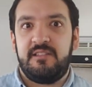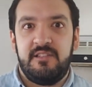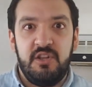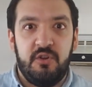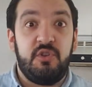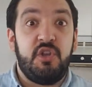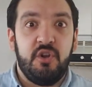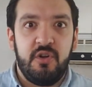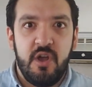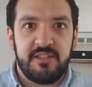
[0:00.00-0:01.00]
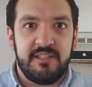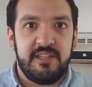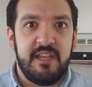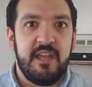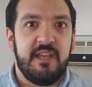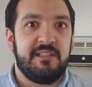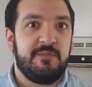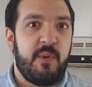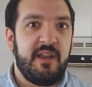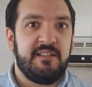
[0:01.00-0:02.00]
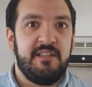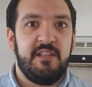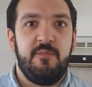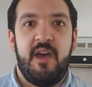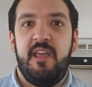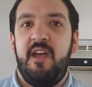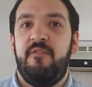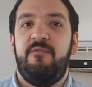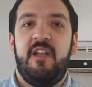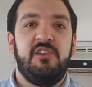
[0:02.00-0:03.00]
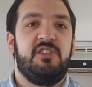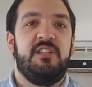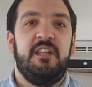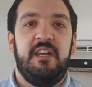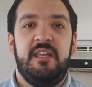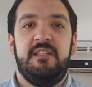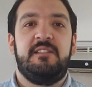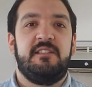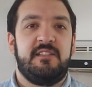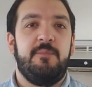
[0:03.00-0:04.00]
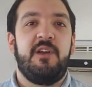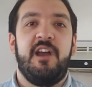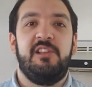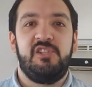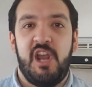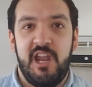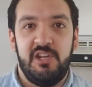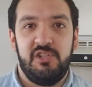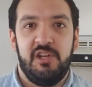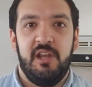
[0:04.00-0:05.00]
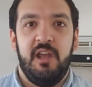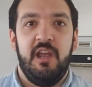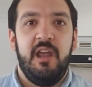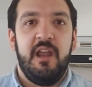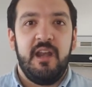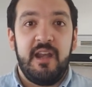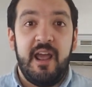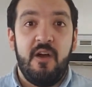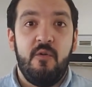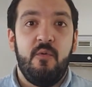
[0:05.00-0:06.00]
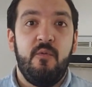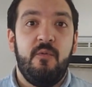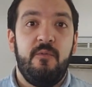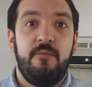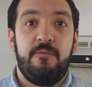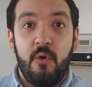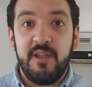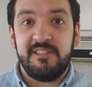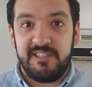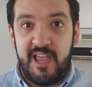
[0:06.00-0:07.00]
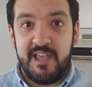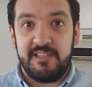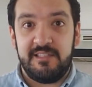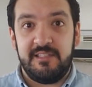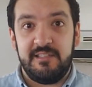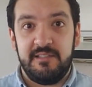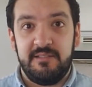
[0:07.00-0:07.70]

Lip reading: you know, curiosity is spiked in them and it eventually leads to some kind of change. Now, Freud says,